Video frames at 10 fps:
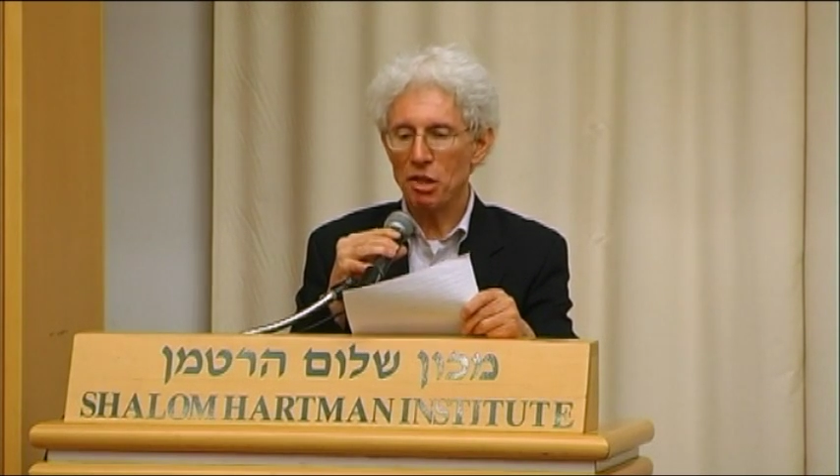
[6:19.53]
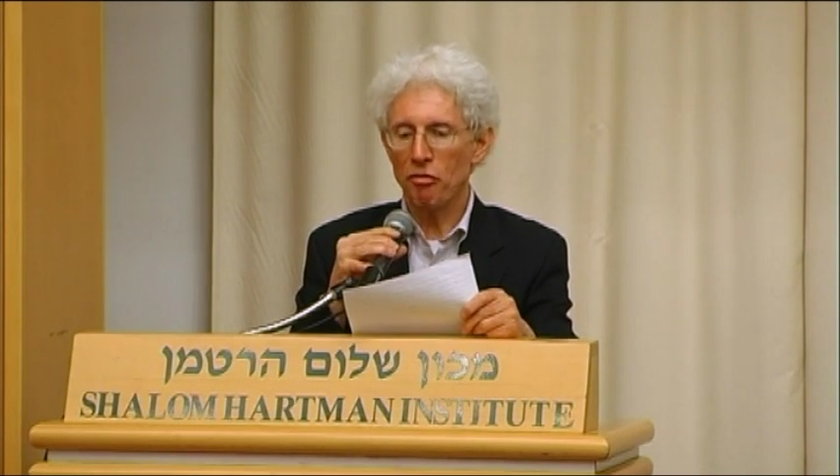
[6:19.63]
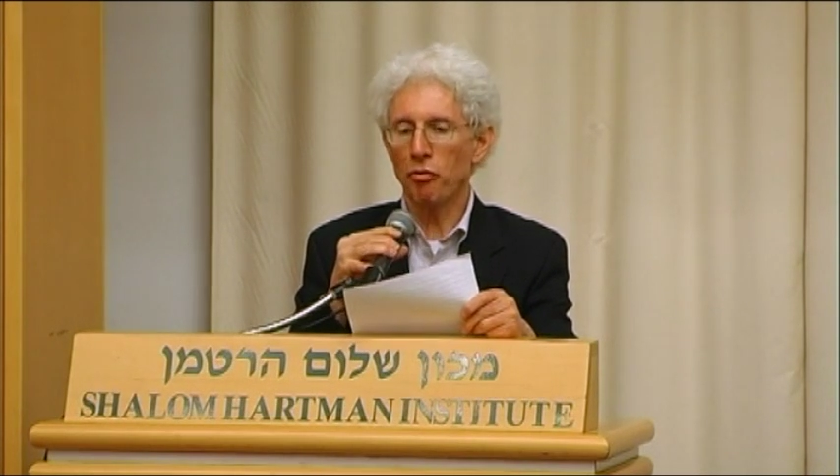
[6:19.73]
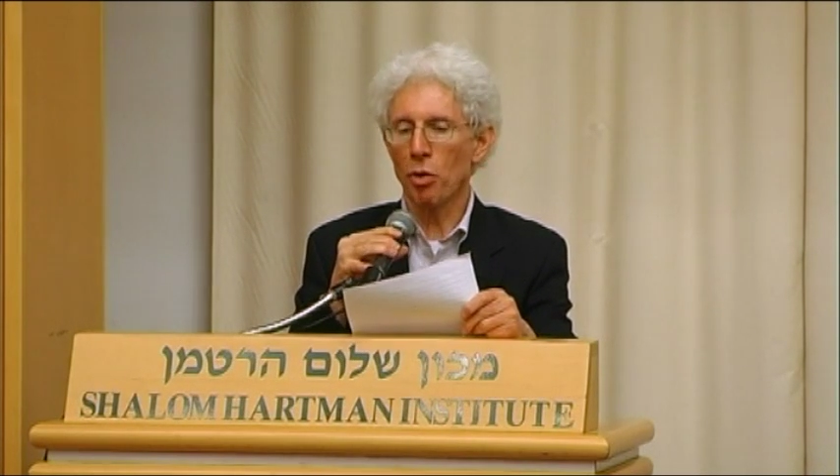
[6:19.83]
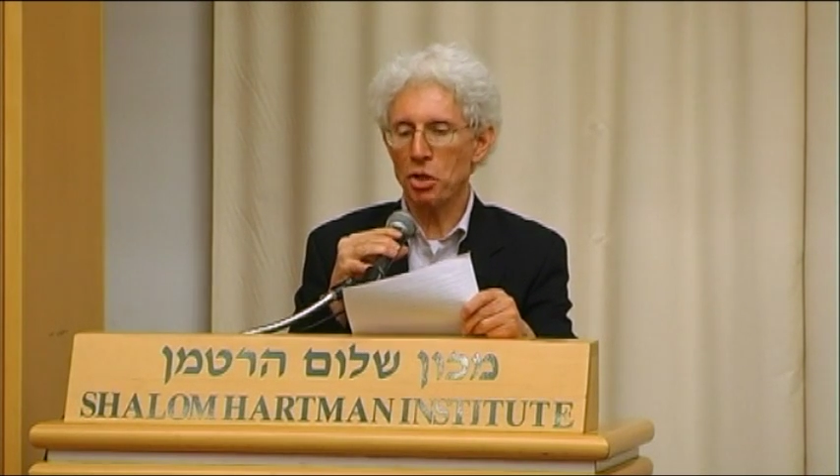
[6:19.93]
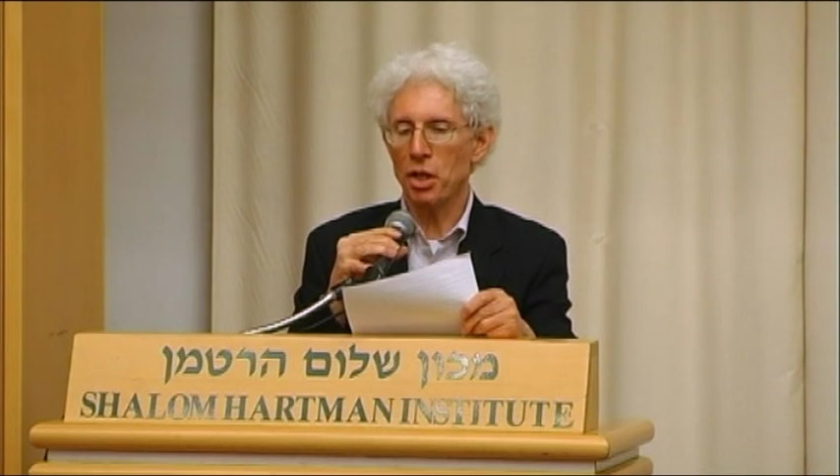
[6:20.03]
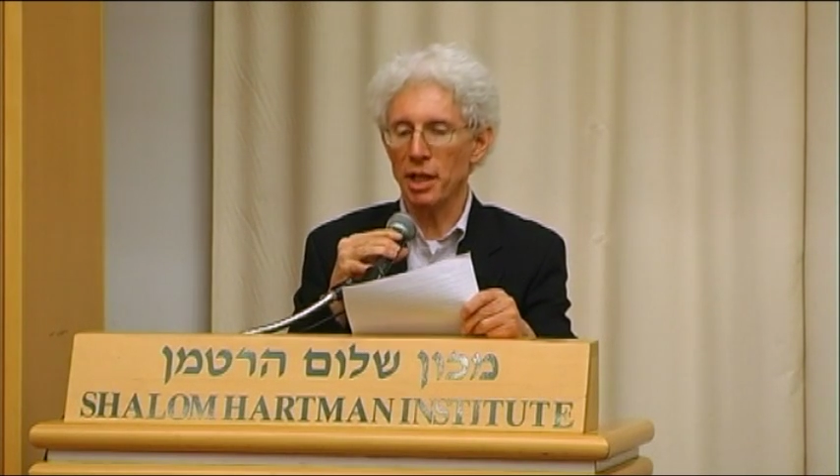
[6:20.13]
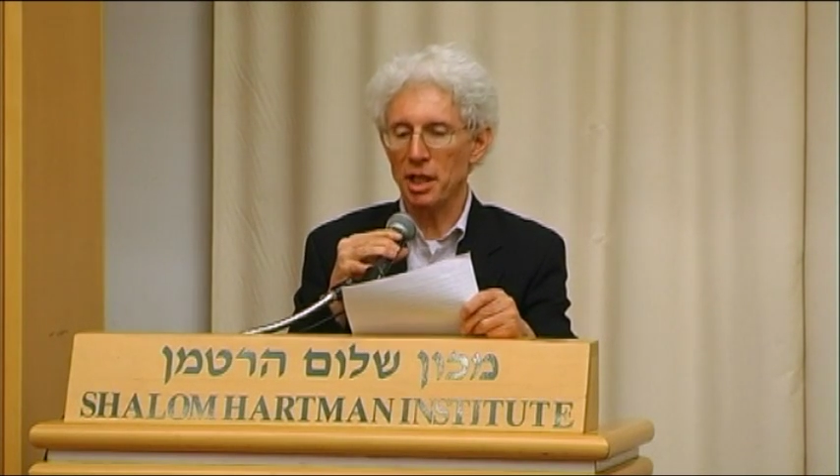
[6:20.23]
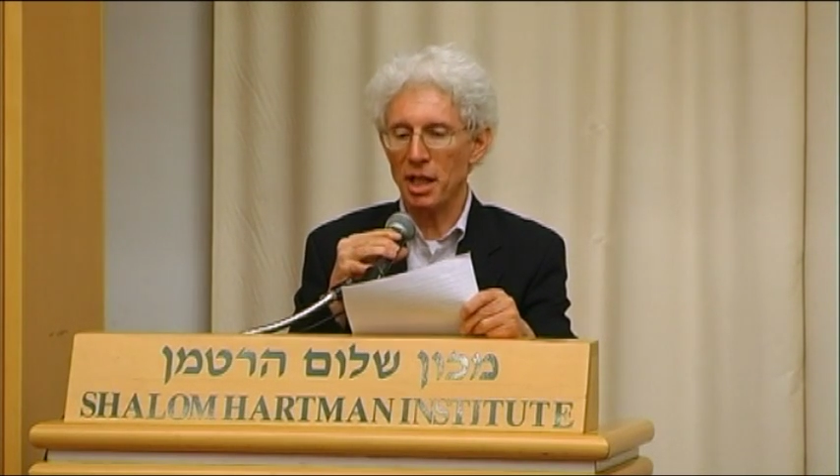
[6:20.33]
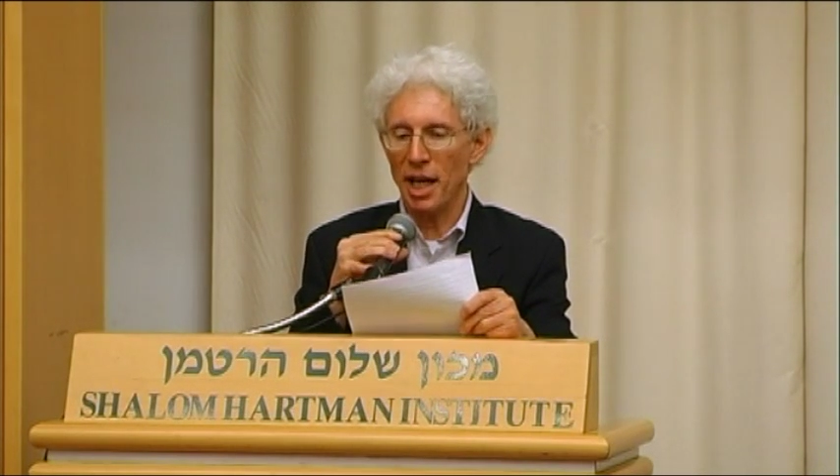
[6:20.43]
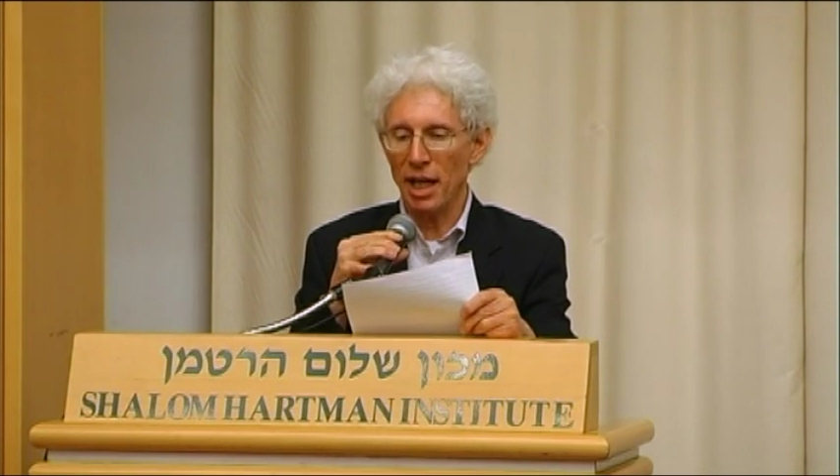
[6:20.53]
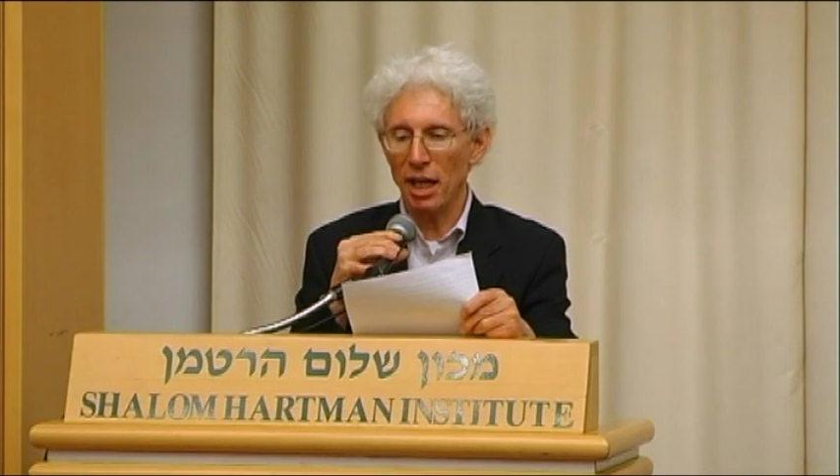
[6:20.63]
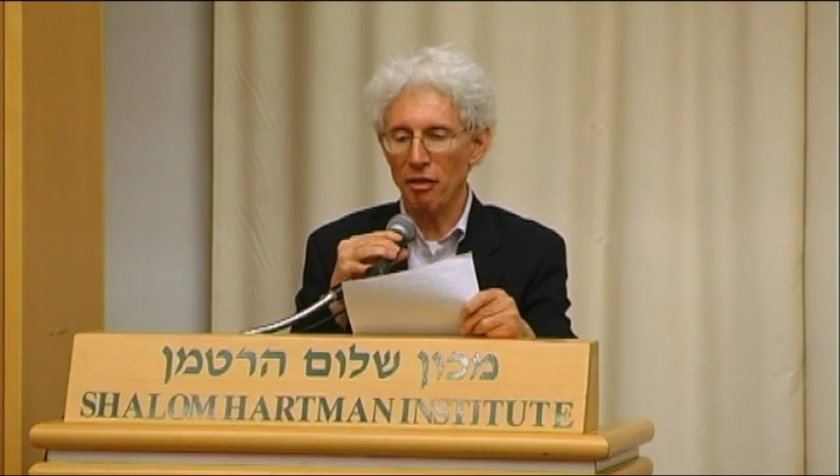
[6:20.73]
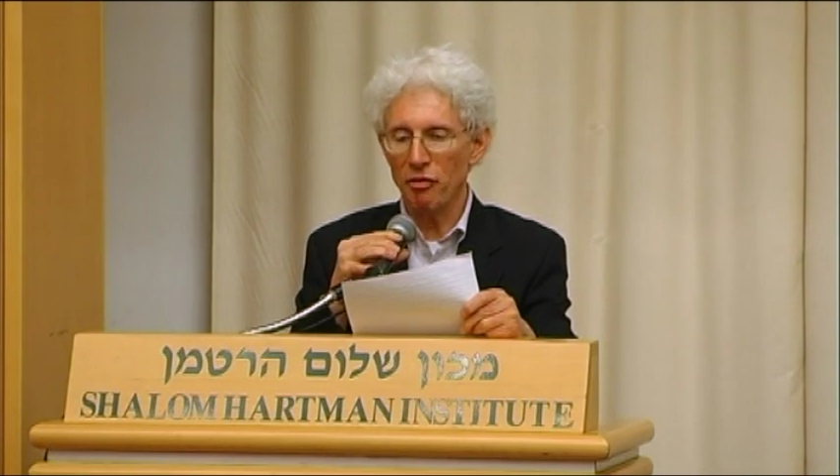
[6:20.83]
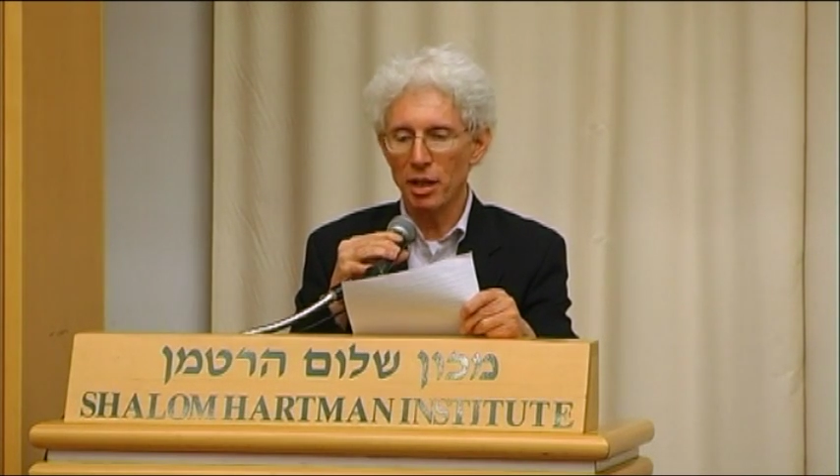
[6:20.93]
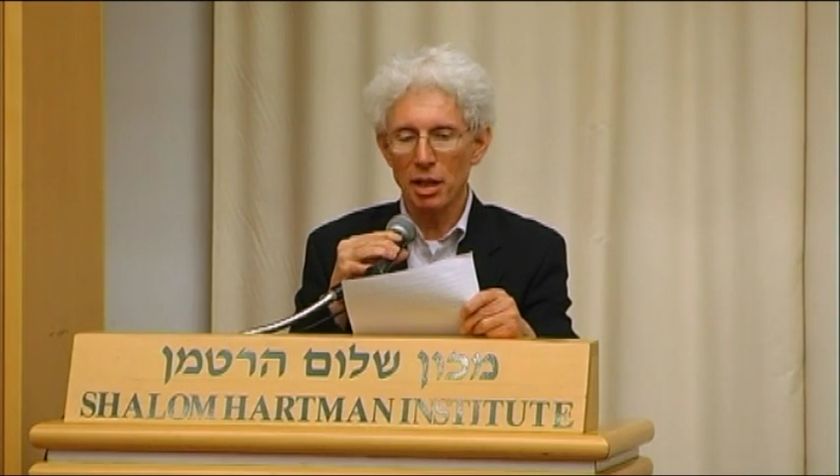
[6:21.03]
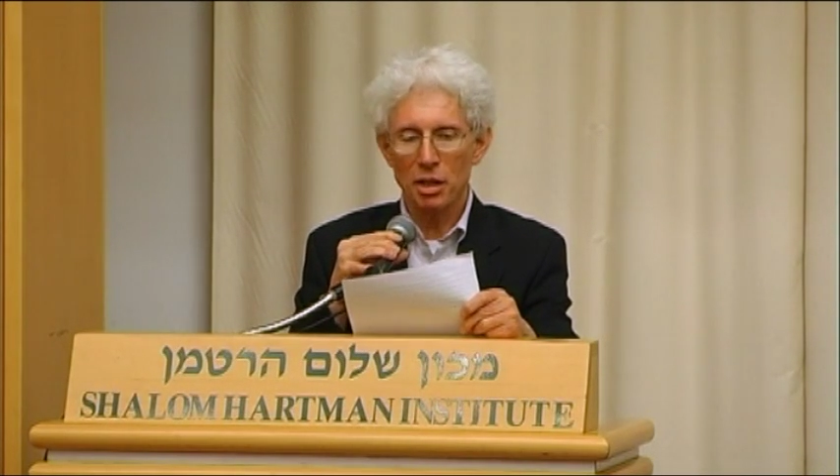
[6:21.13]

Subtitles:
is fortunate to have